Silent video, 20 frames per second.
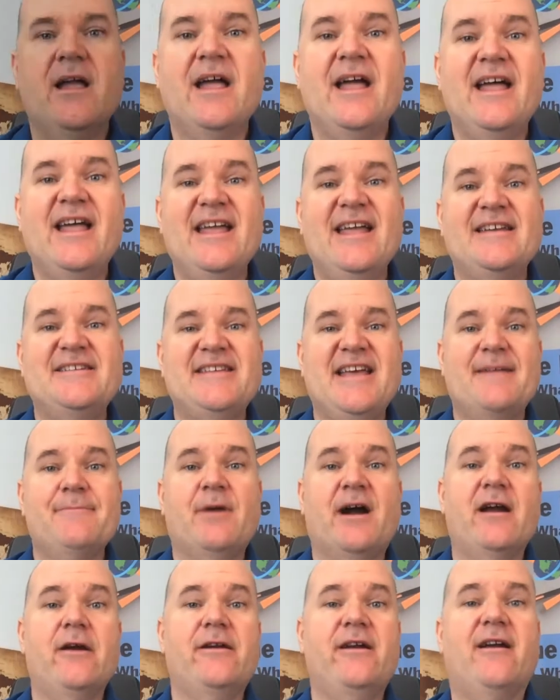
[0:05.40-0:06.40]
Hey, Dan
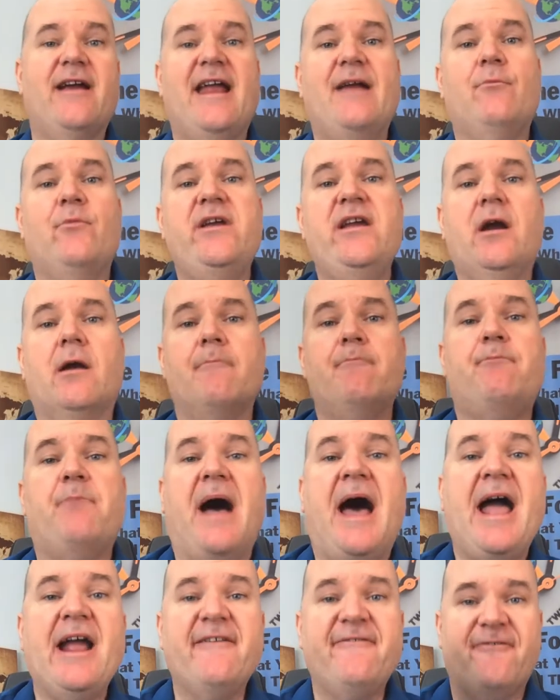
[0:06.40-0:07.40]
Meyer here, and we are
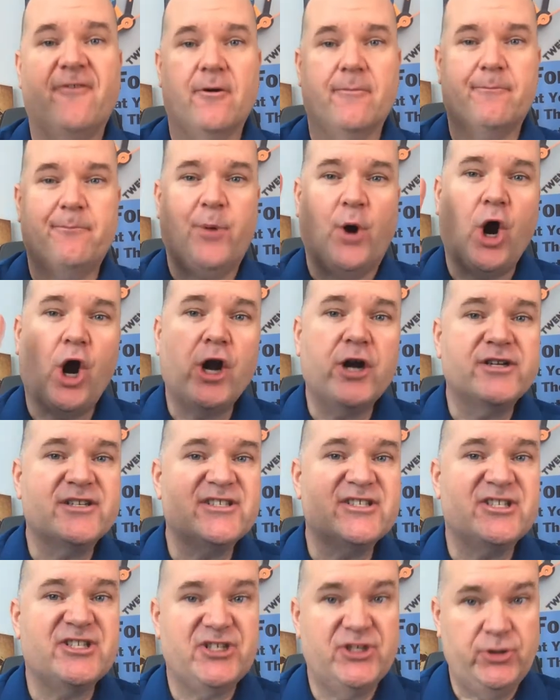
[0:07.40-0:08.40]
back for
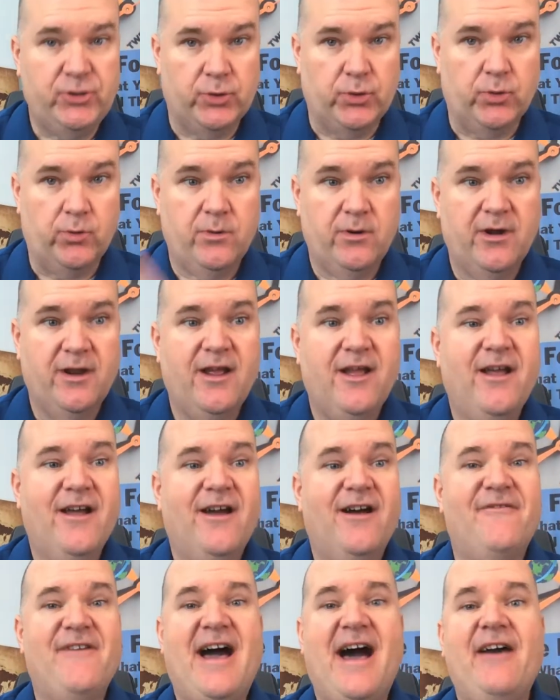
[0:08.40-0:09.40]
part 2
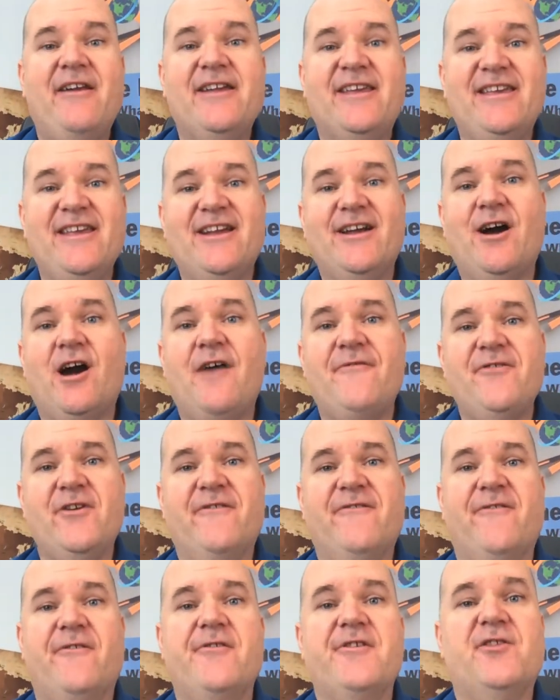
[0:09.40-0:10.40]
of how to kick off your
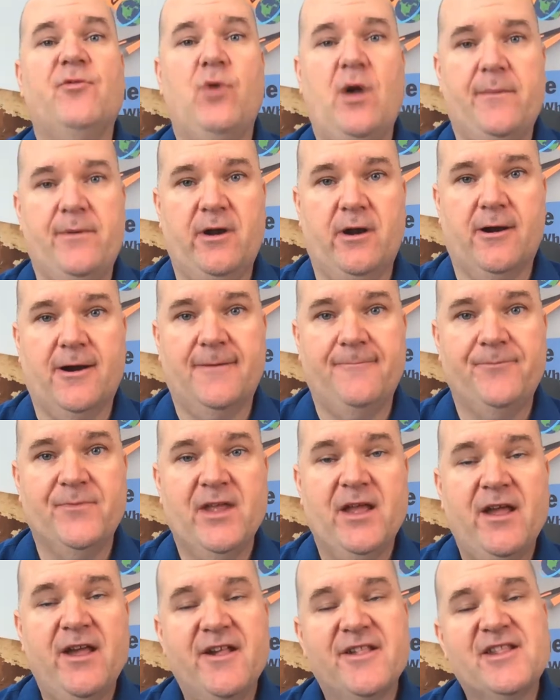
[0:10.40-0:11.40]
first webinar.
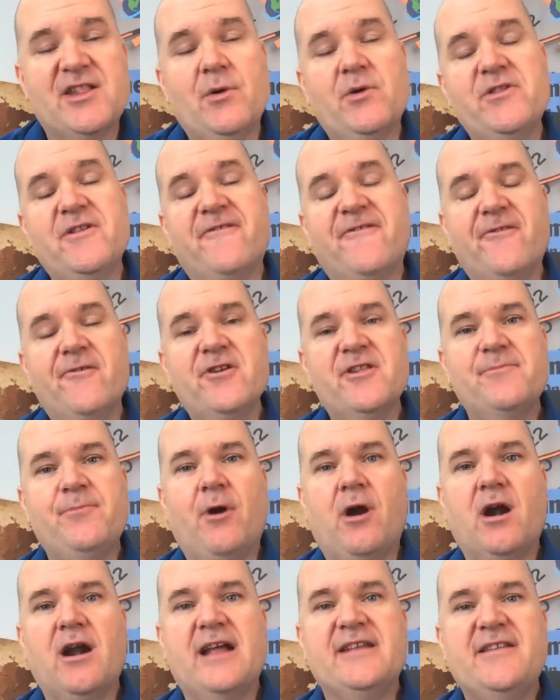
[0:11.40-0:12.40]
So in the first
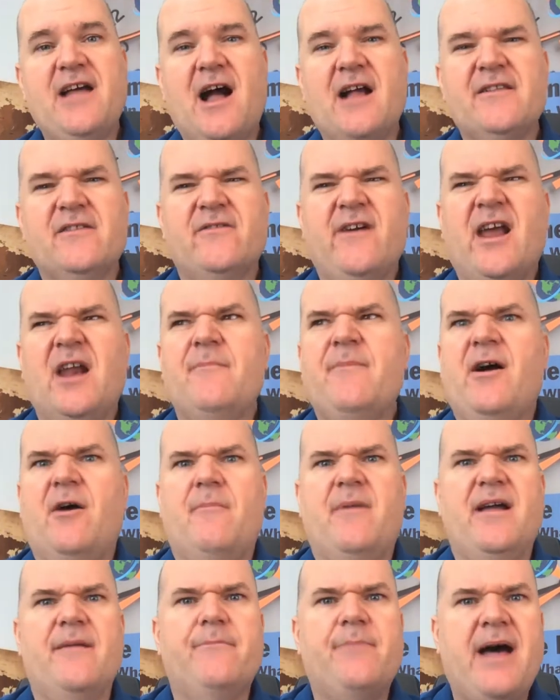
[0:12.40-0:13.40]
part, I talked a lot about
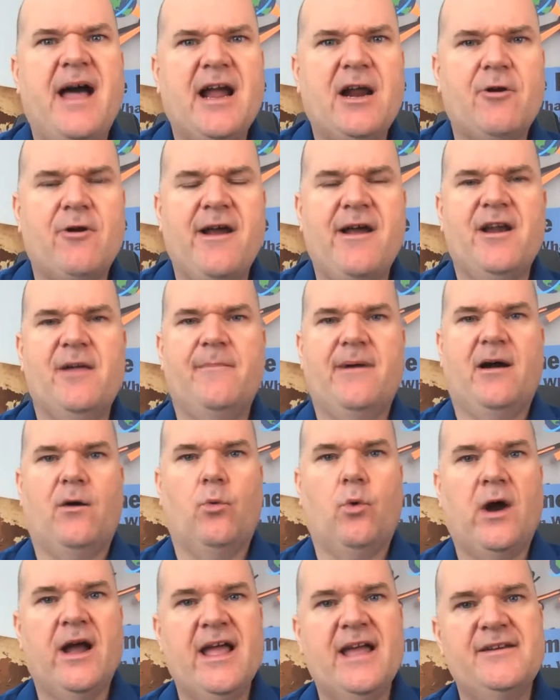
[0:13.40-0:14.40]
my background, about
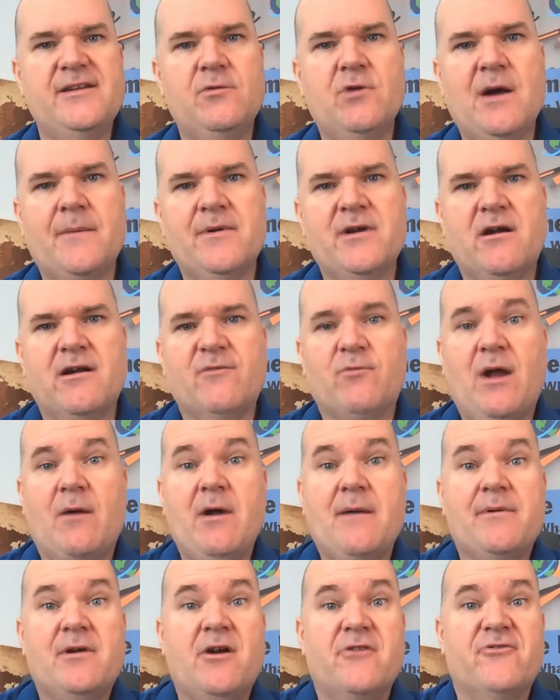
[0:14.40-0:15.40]
why I do webinars, why
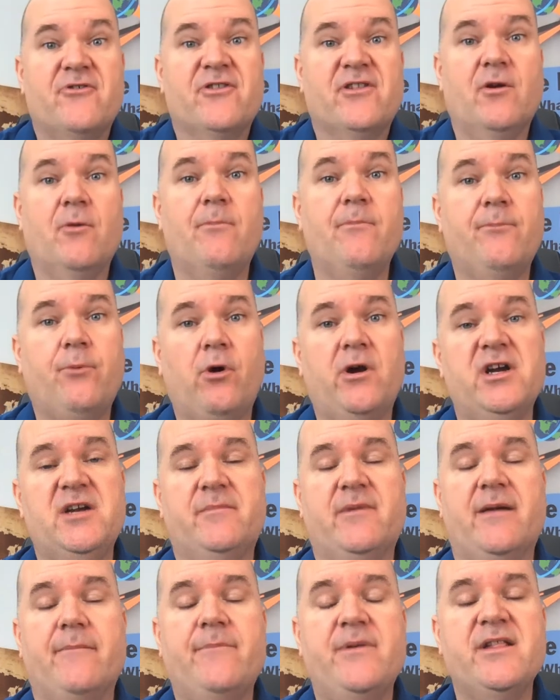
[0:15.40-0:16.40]
webinars are so important to
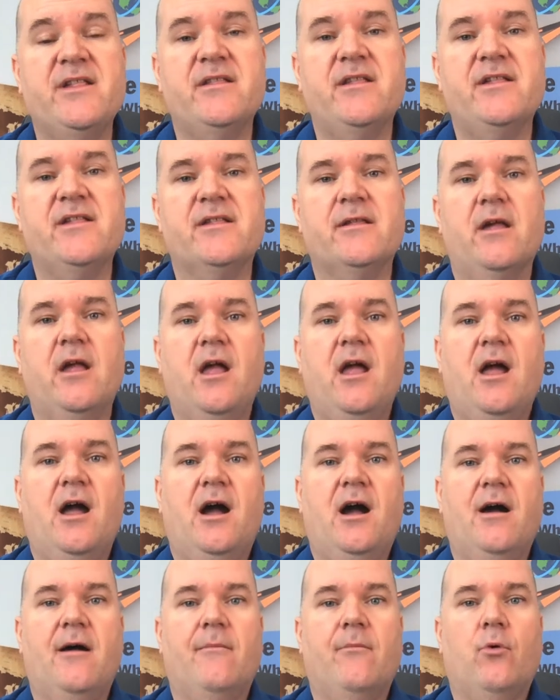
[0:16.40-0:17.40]
my business,
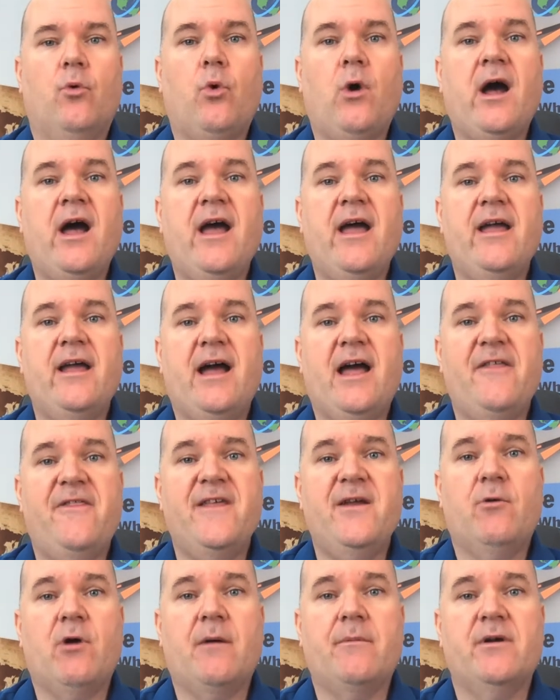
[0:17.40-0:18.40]
why I
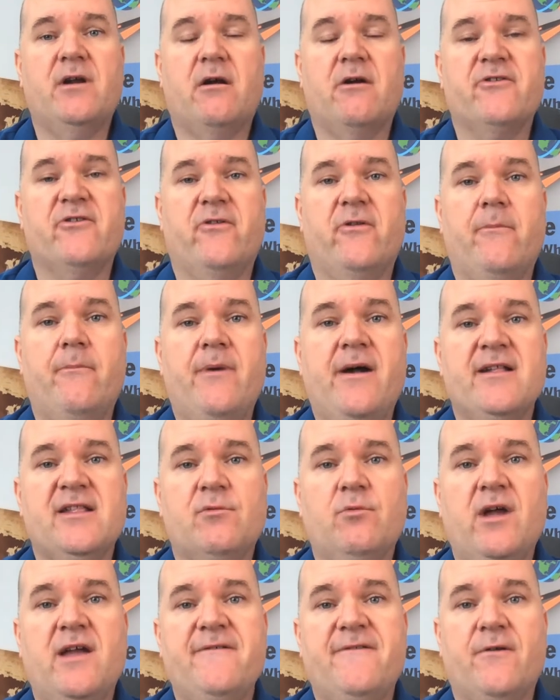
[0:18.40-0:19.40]
think webinars are the
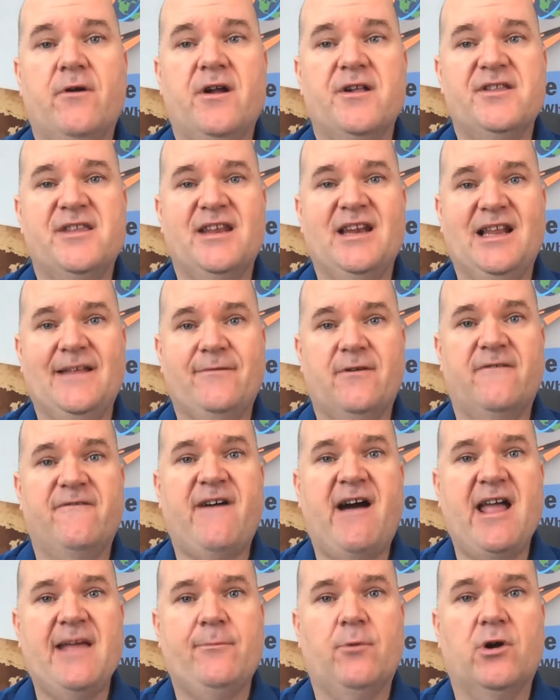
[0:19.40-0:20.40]
best way for us to deliver
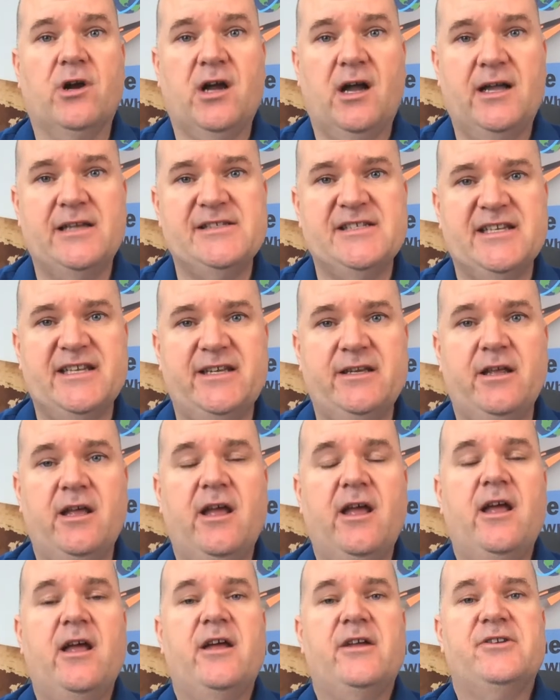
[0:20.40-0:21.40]
valuable content
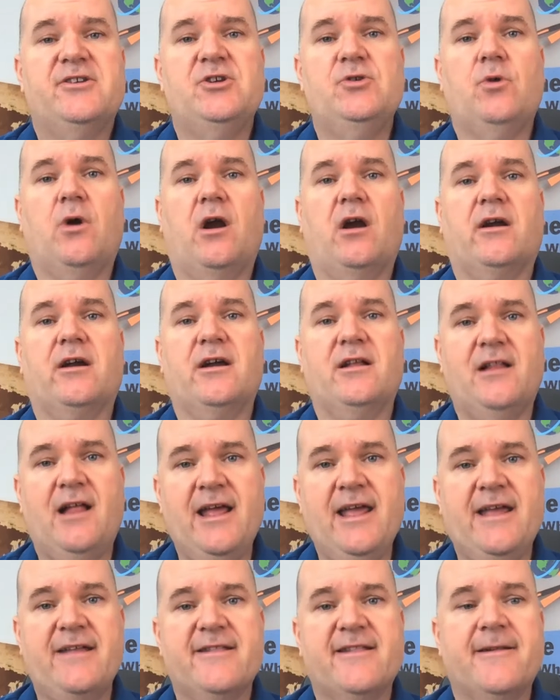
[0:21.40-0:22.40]
to our
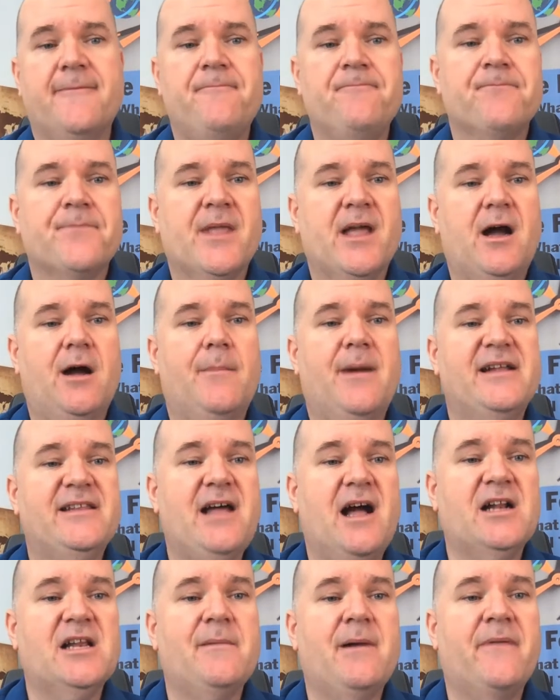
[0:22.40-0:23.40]
clients. I
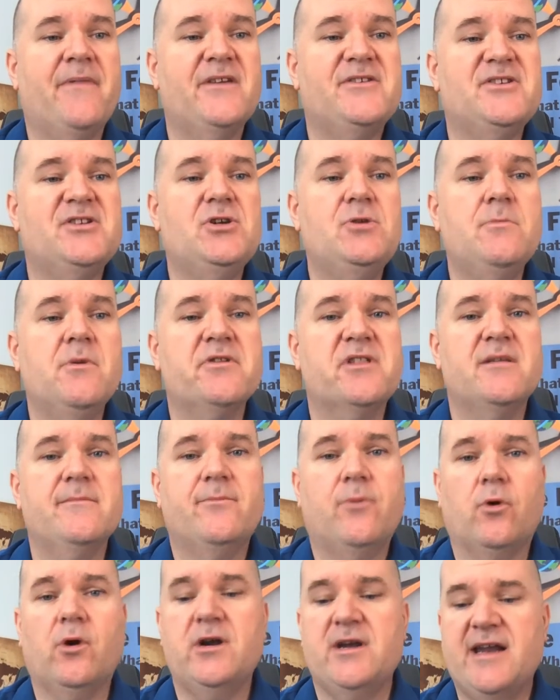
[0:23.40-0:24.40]
talked about the 2 most
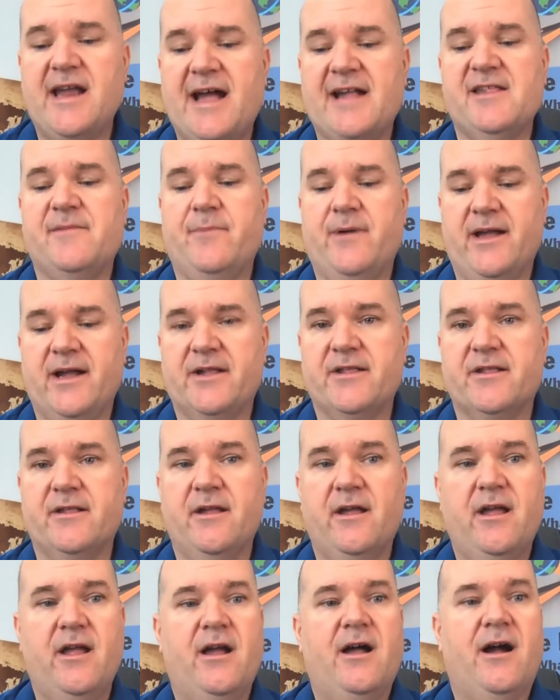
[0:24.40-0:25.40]
important aspects
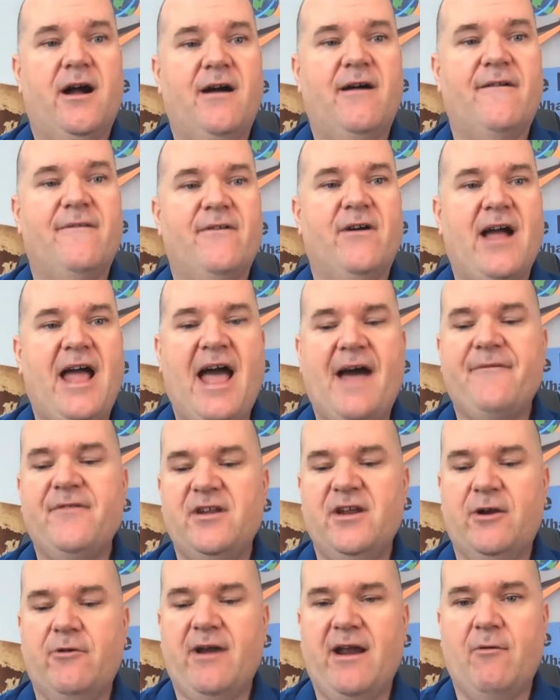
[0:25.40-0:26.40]
of having
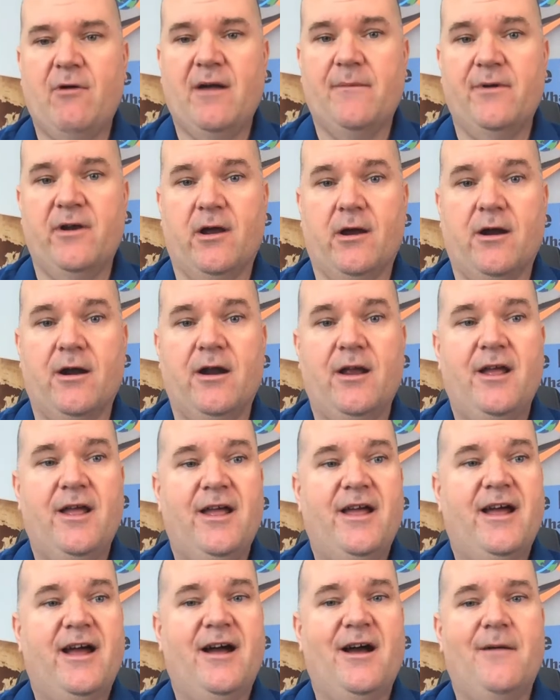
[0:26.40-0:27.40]
a great webinar.
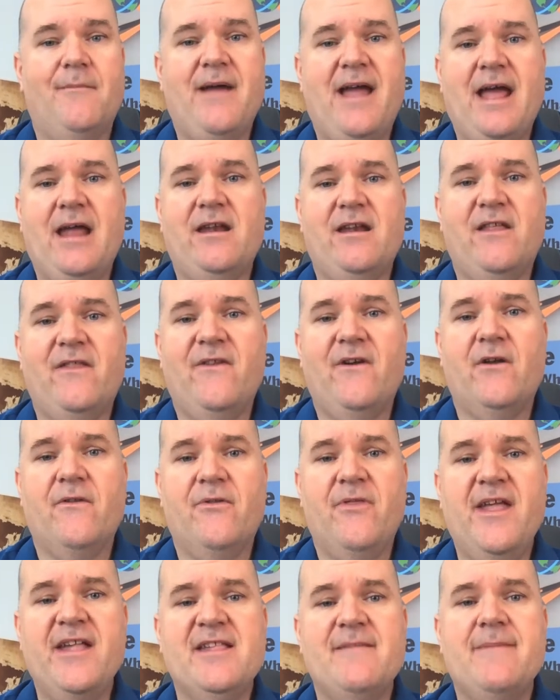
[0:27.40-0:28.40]
And there are
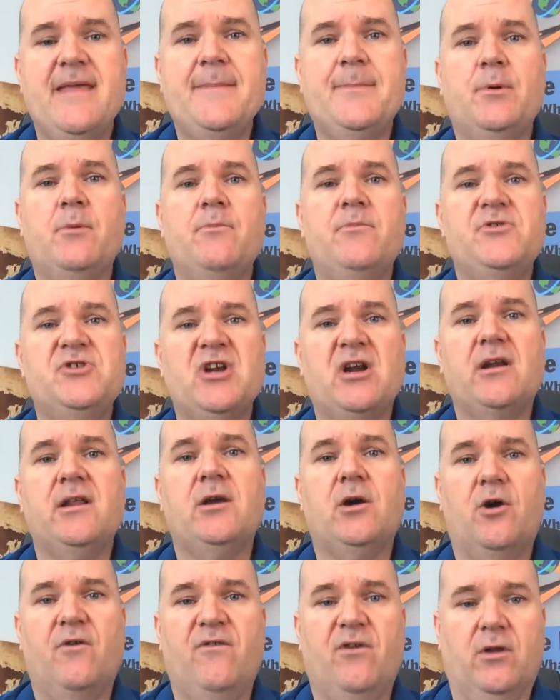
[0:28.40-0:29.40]
things that people generally
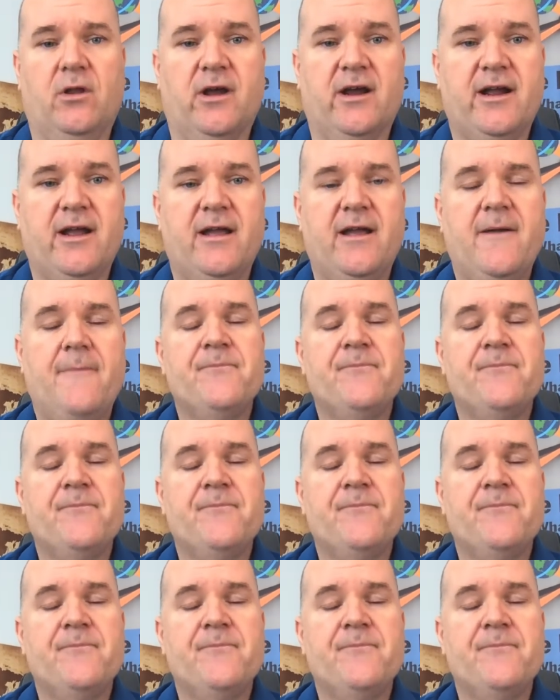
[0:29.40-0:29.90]
overlook.